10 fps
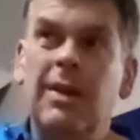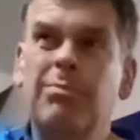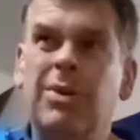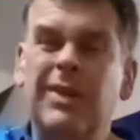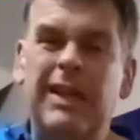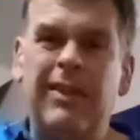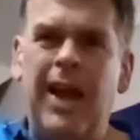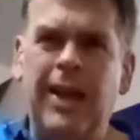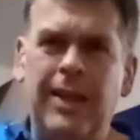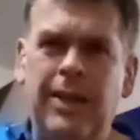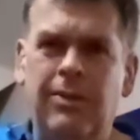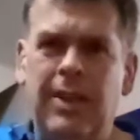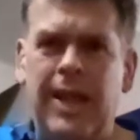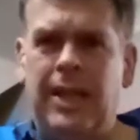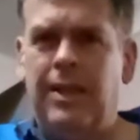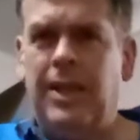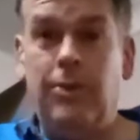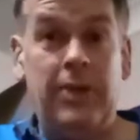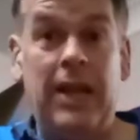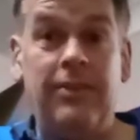but it's highly unlikely you'll
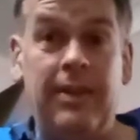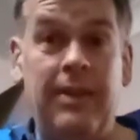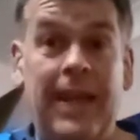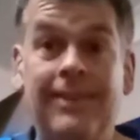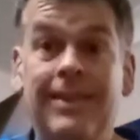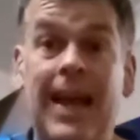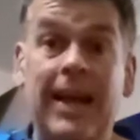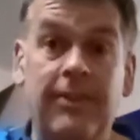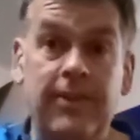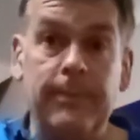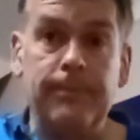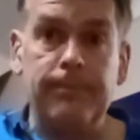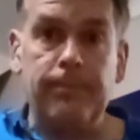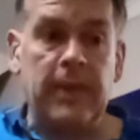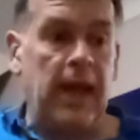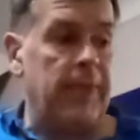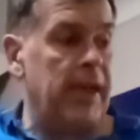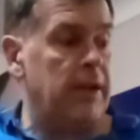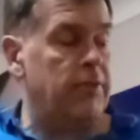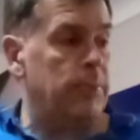get it exact, and
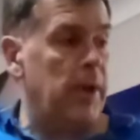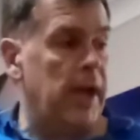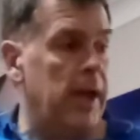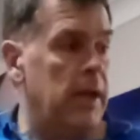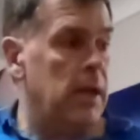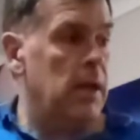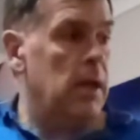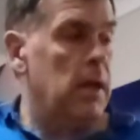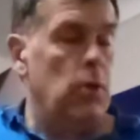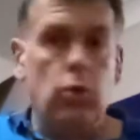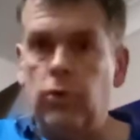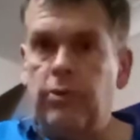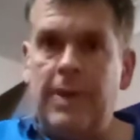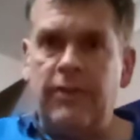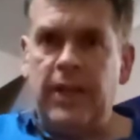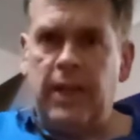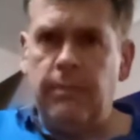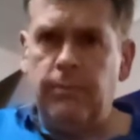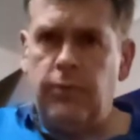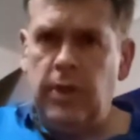that's where automatic
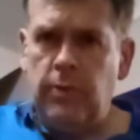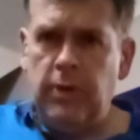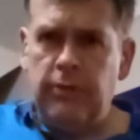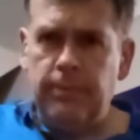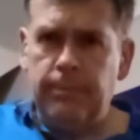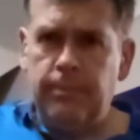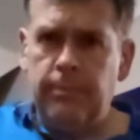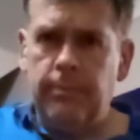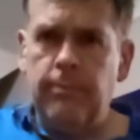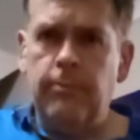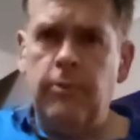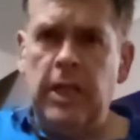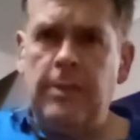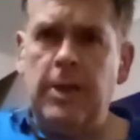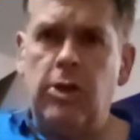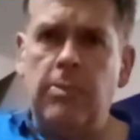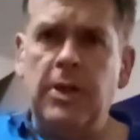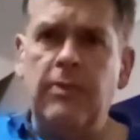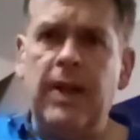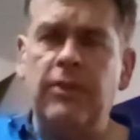tuners really become an
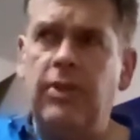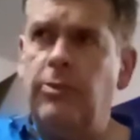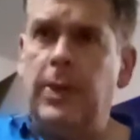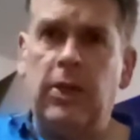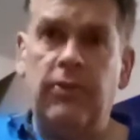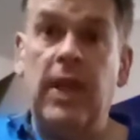advantage, because